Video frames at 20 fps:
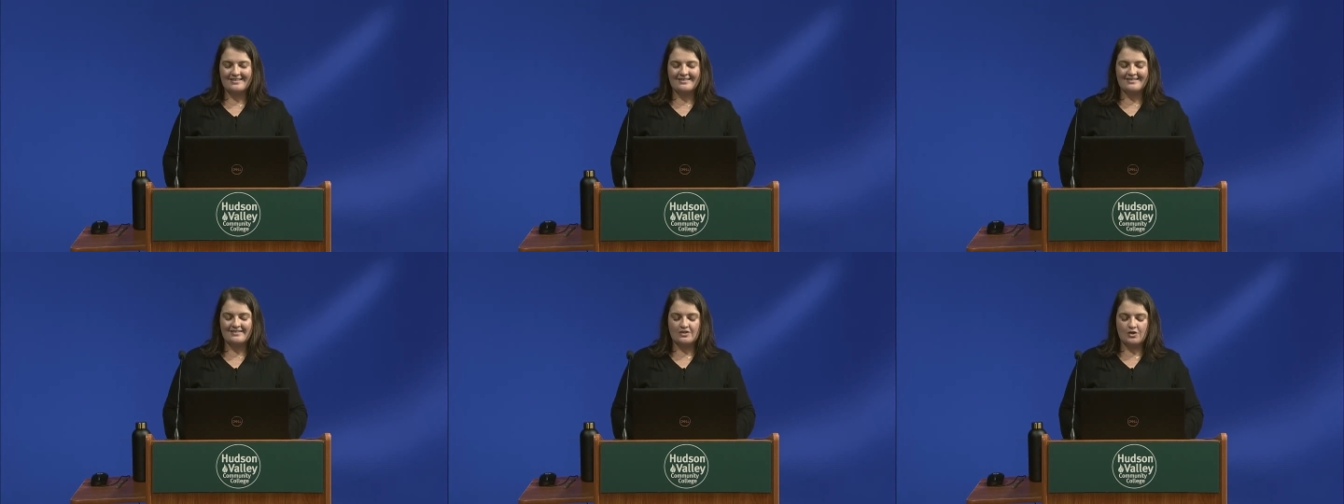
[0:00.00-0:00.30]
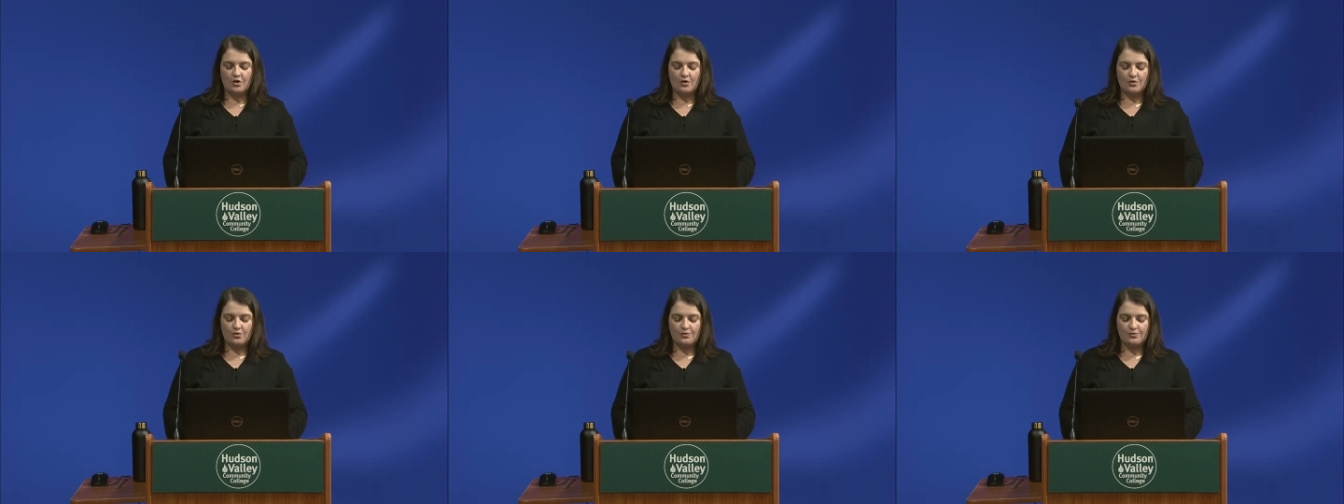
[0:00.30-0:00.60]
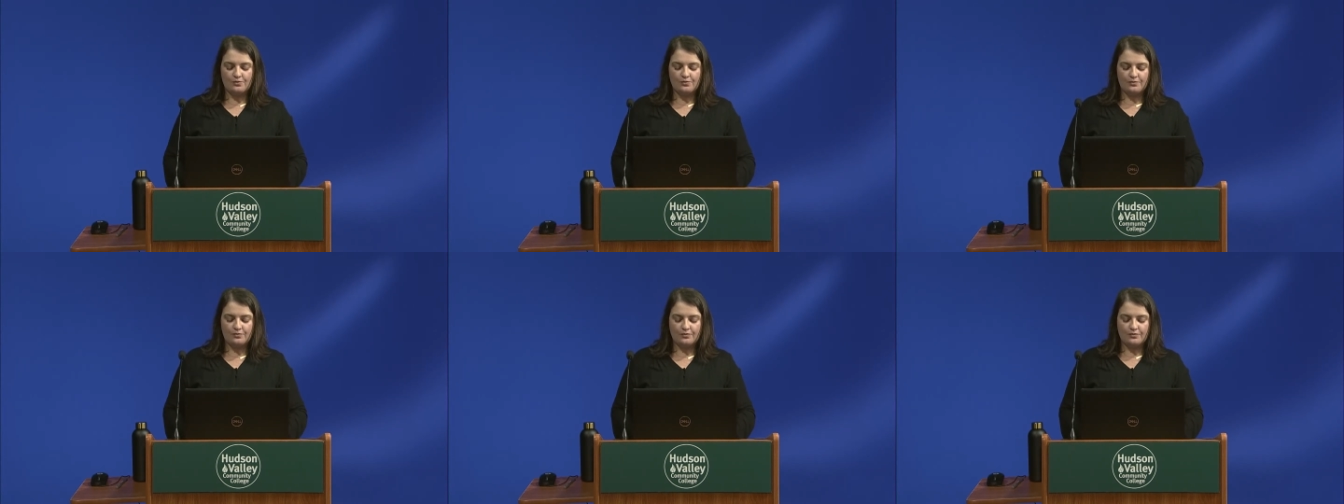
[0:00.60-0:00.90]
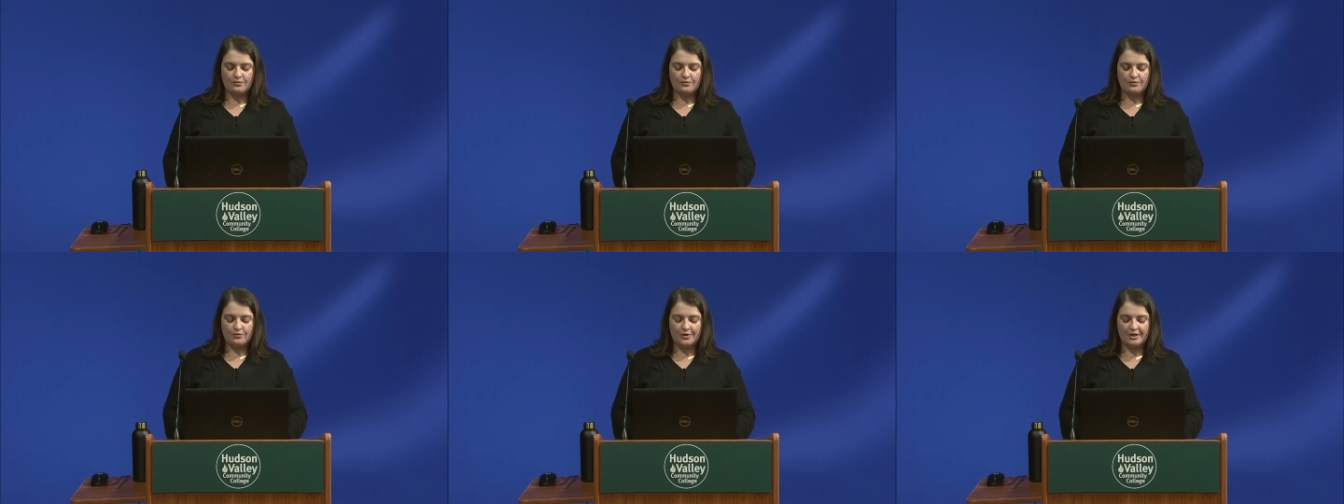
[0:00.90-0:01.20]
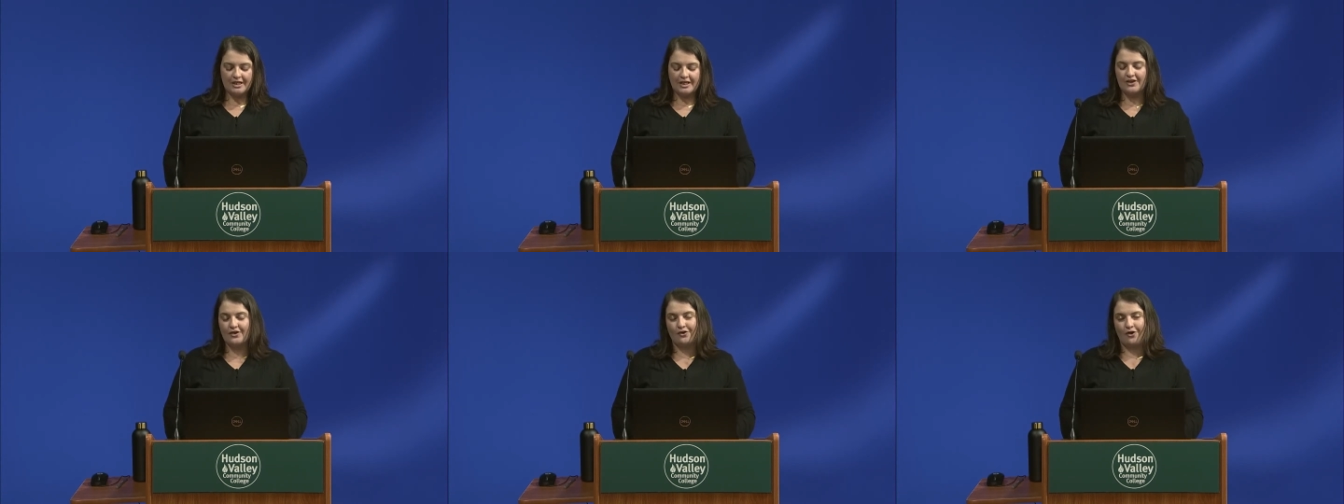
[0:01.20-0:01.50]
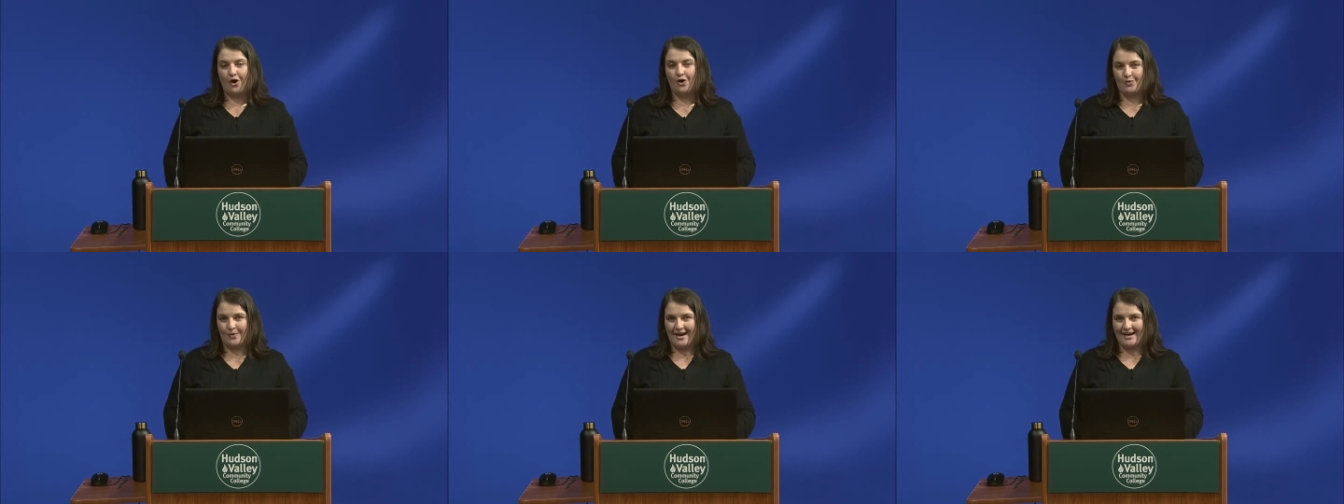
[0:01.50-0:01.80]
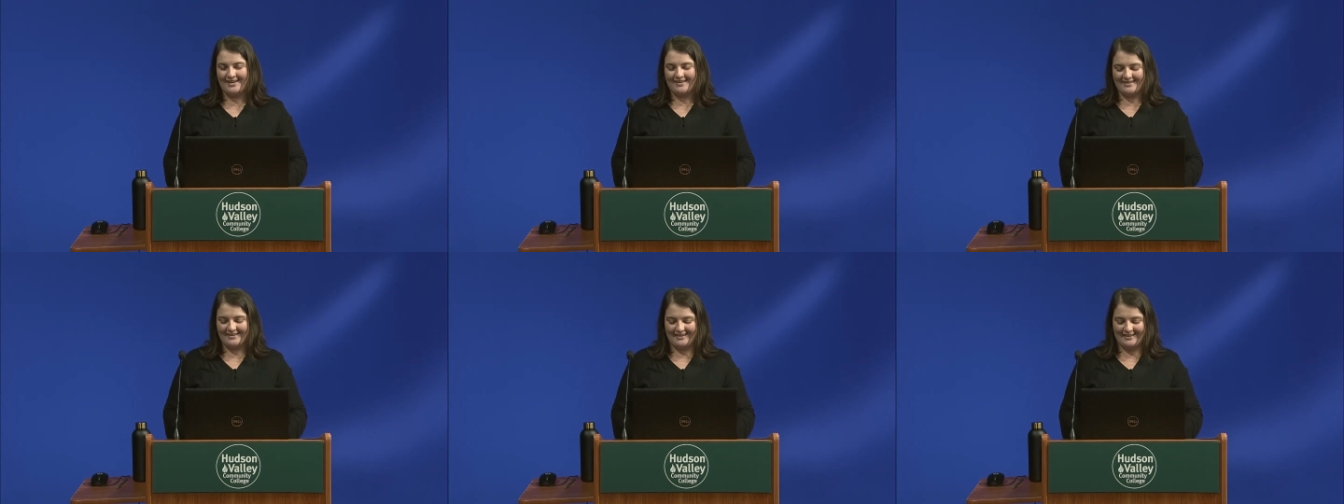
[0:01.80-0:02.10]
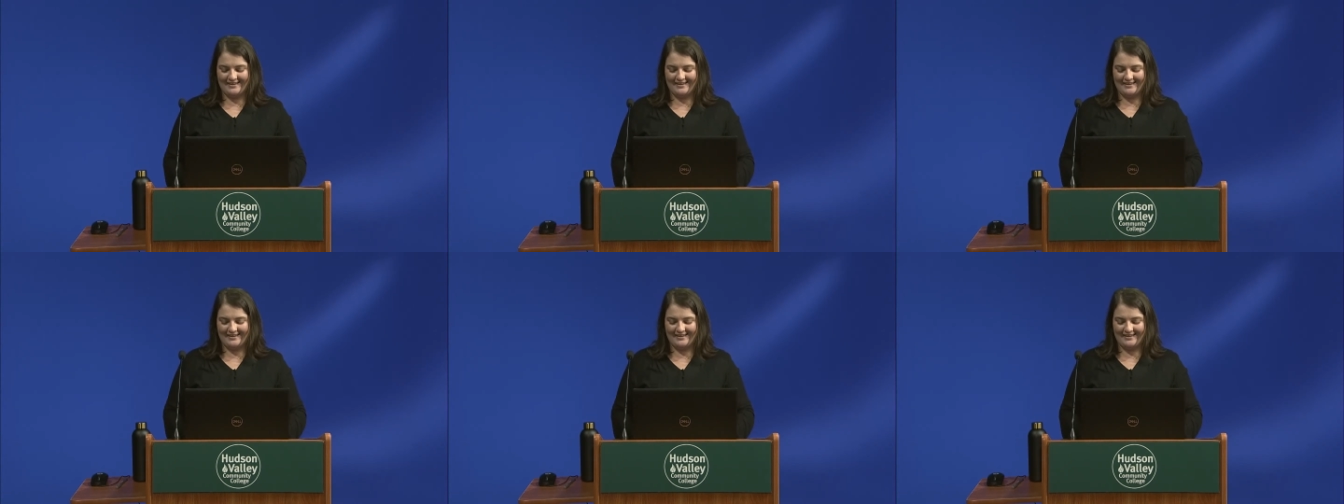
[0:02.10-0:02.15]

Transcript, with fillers: So really, you're all right.